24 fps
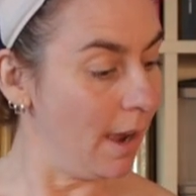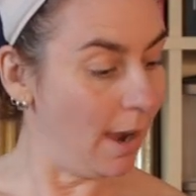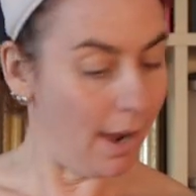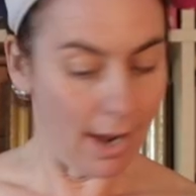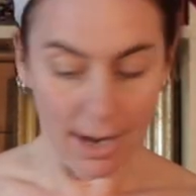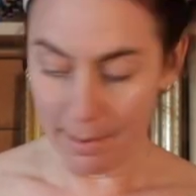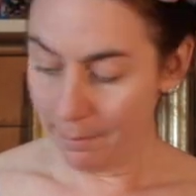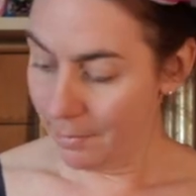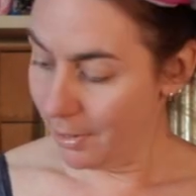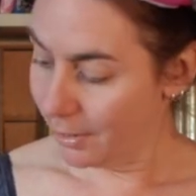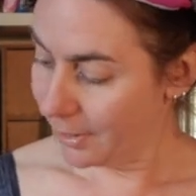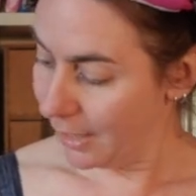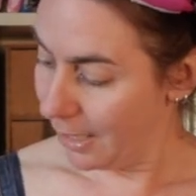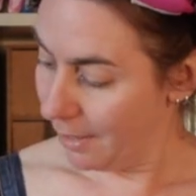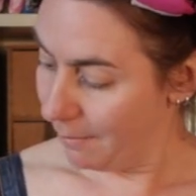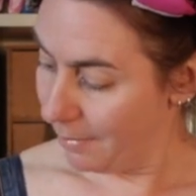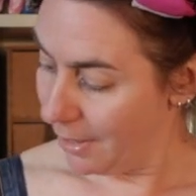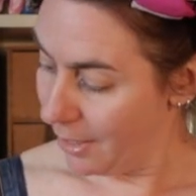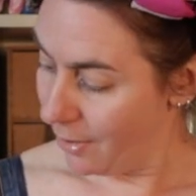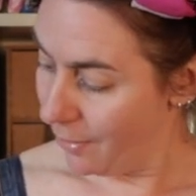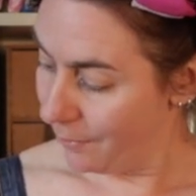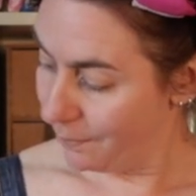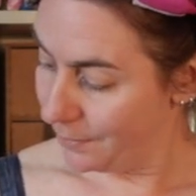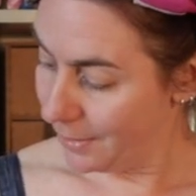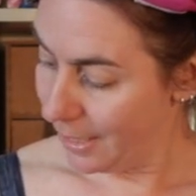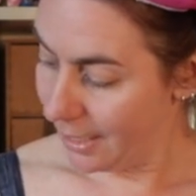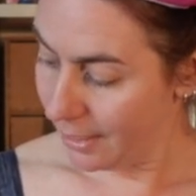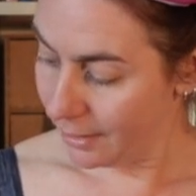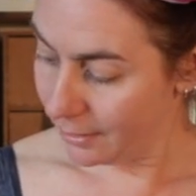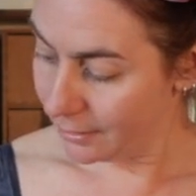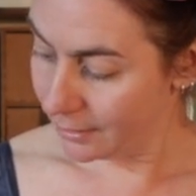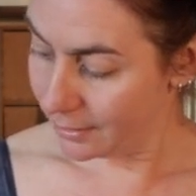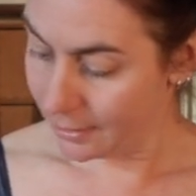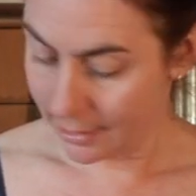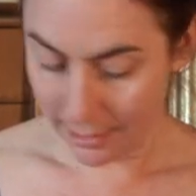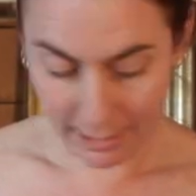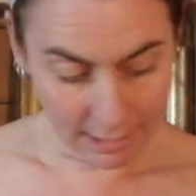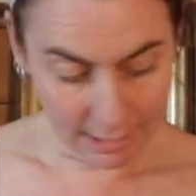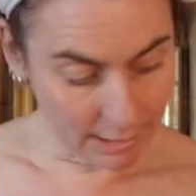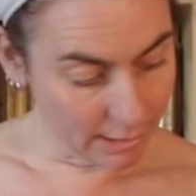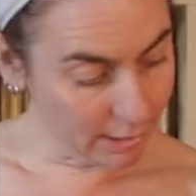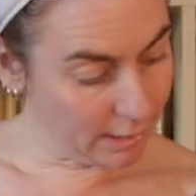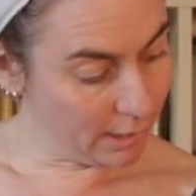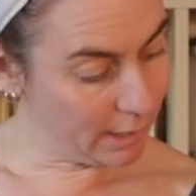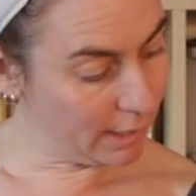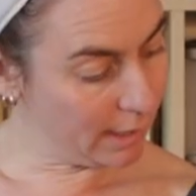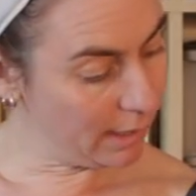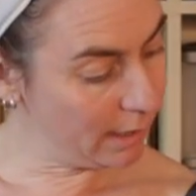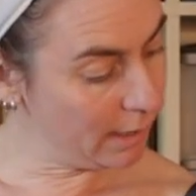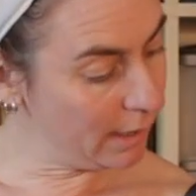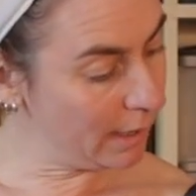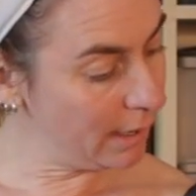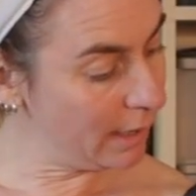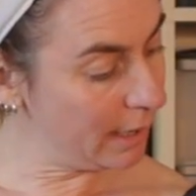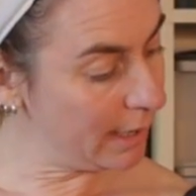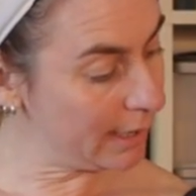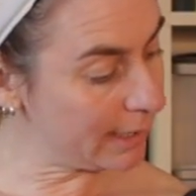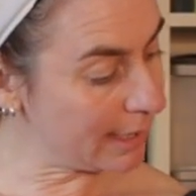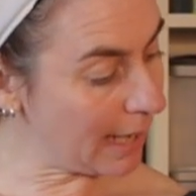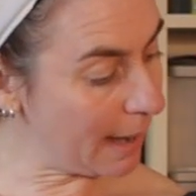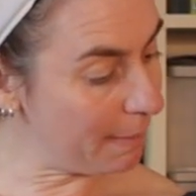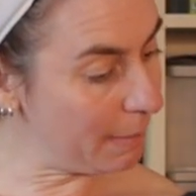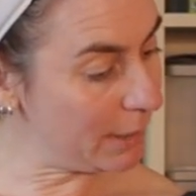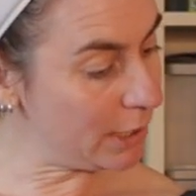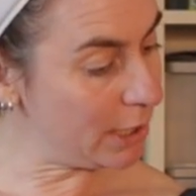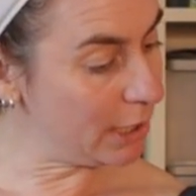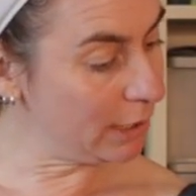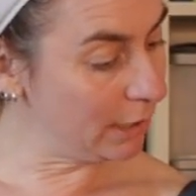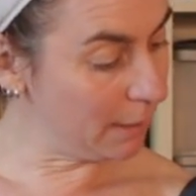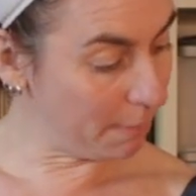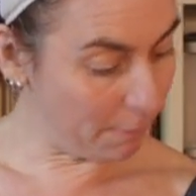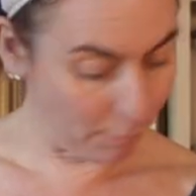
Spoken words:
I'm looking at my objects, establishing the